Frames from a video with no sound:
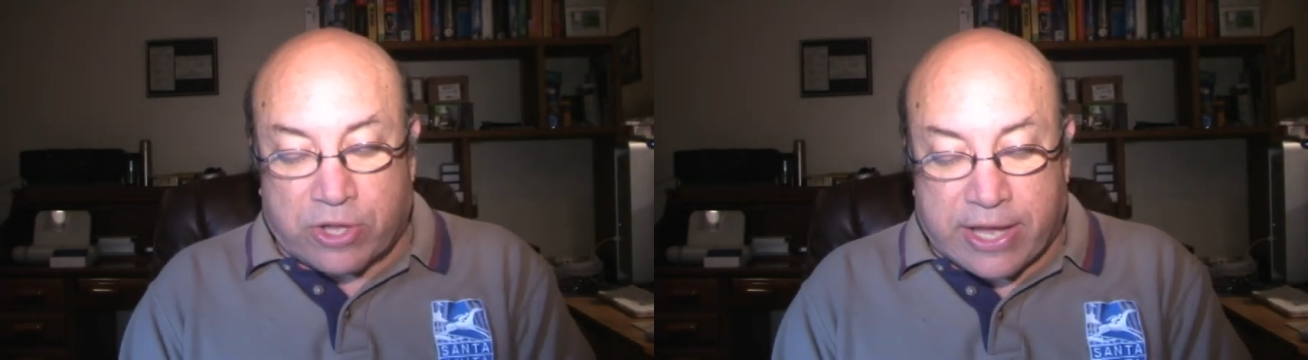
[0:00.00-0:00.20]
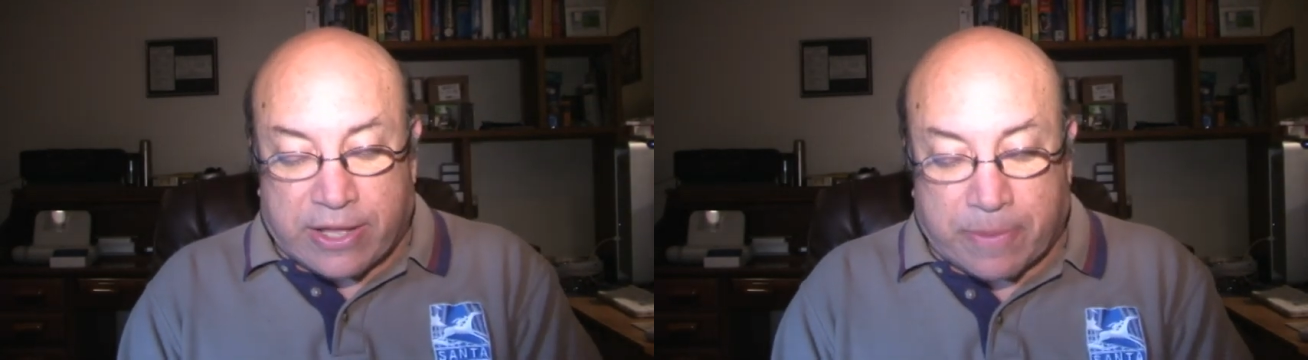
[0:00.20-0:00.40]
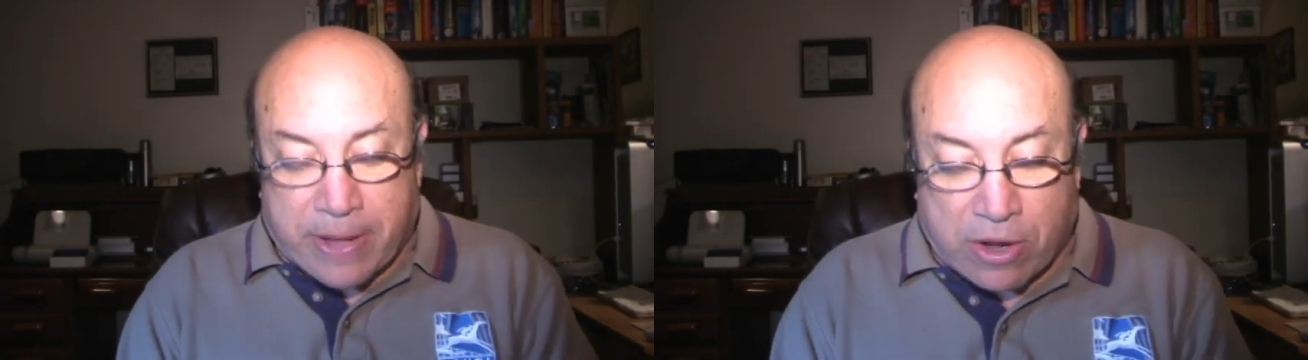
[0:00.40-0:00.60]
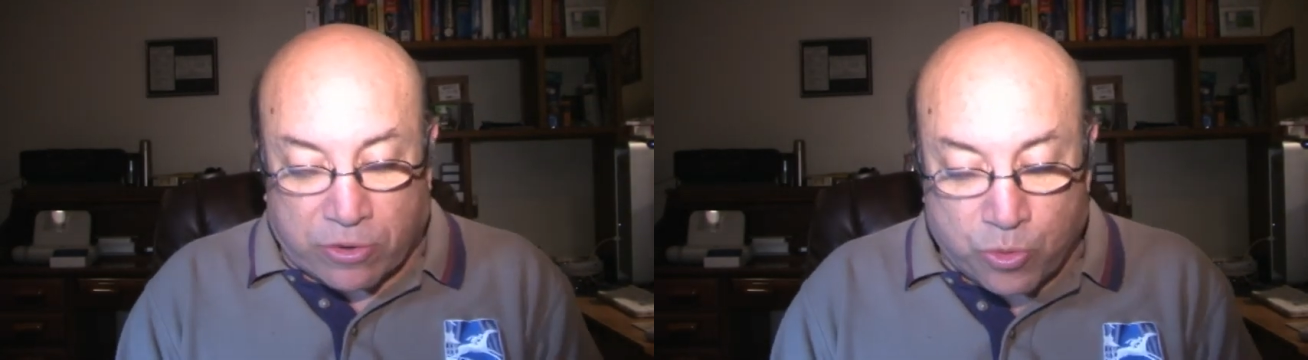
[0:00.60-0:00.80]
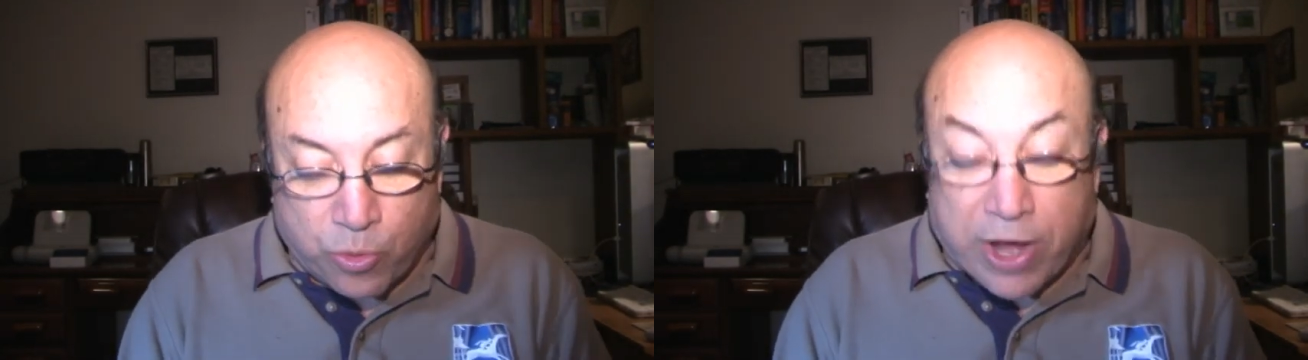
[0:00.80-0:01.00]
taking them
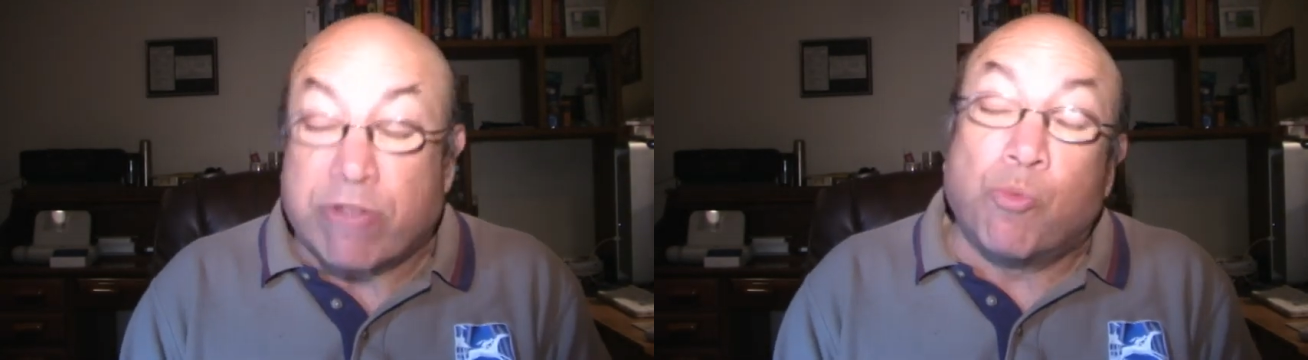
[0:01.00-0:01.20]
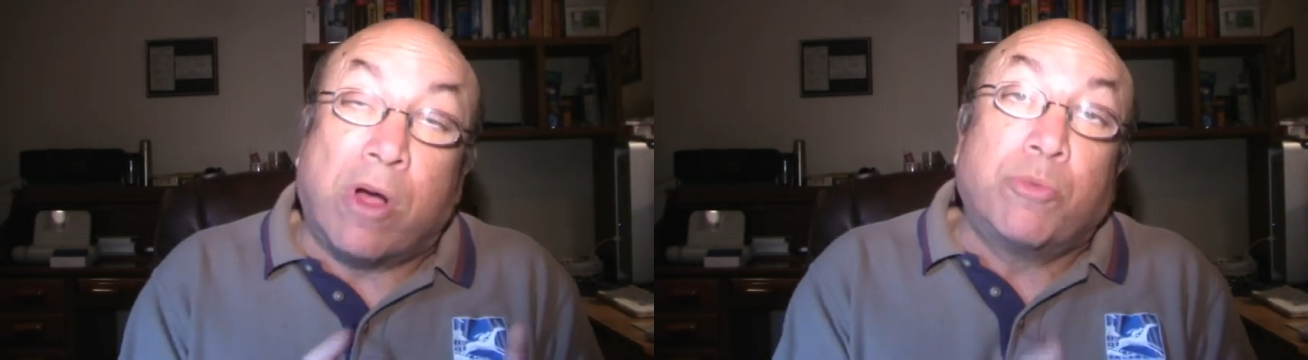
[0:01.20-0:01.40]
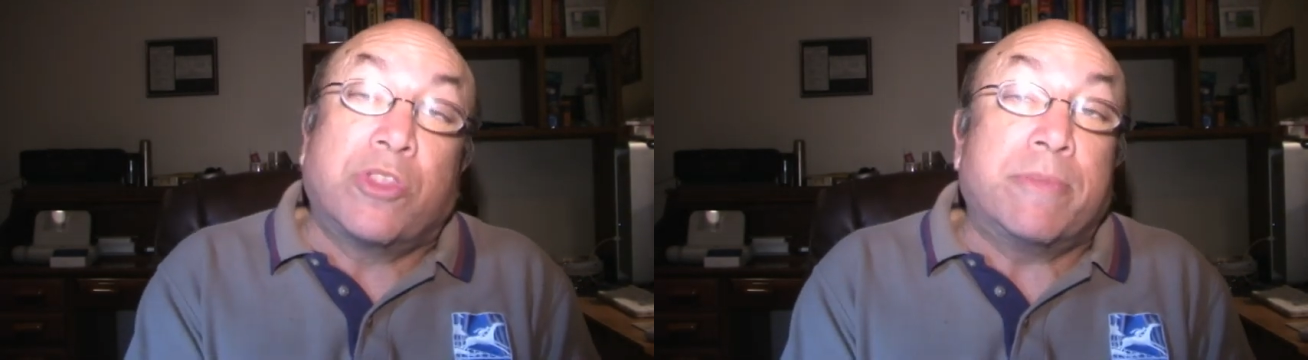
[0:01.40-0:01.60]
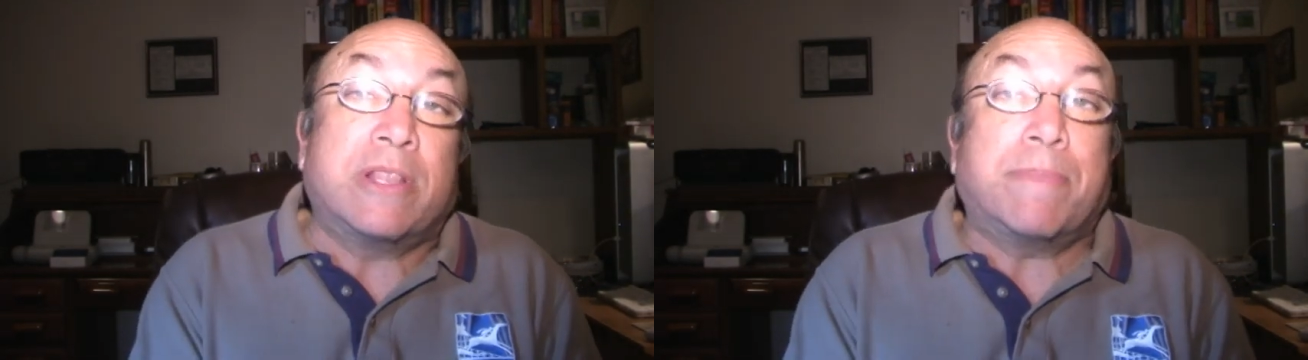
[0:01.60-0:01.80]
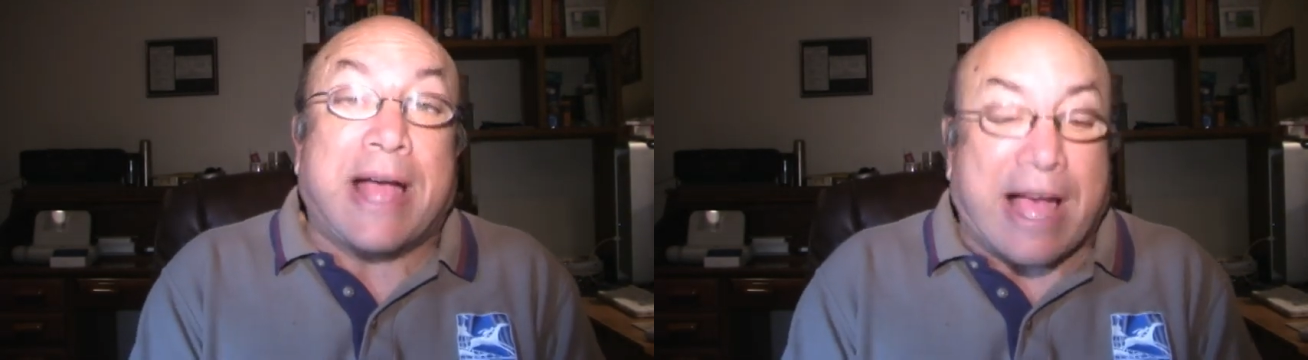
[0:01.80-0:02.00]
out, who has won with them in
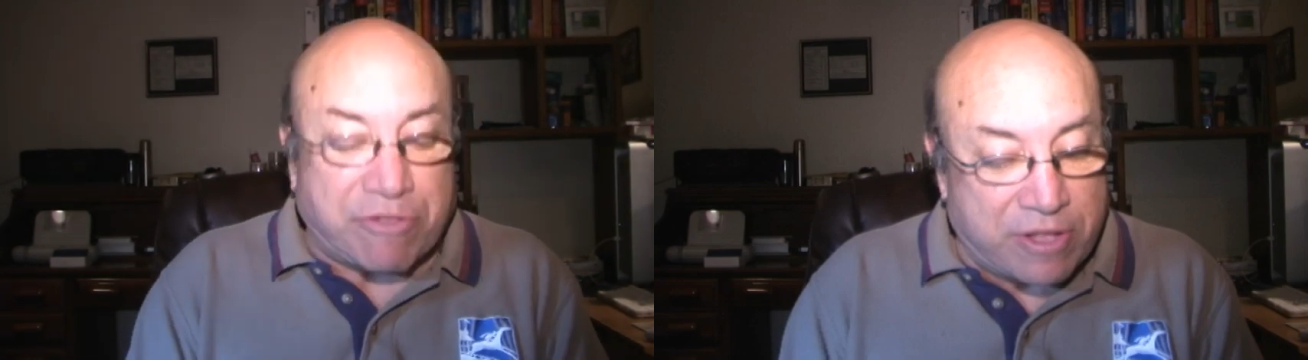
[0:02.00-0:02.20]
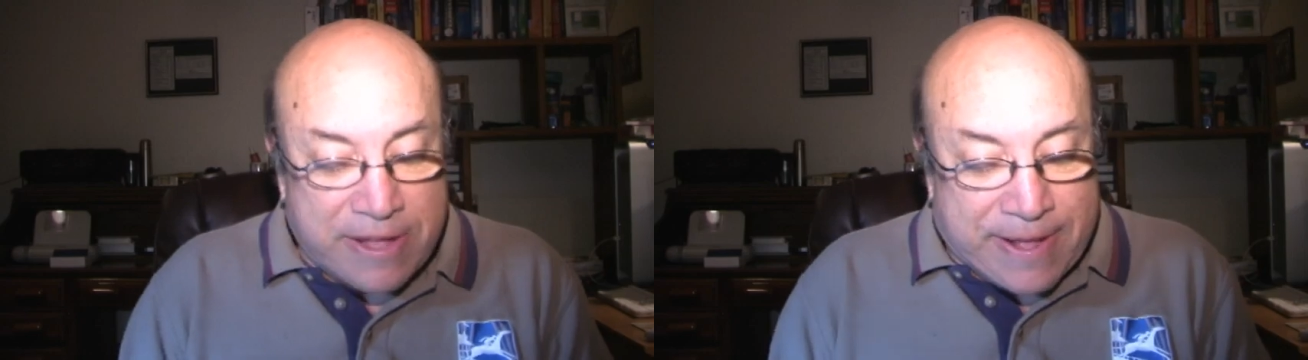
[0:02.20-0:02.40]
the past.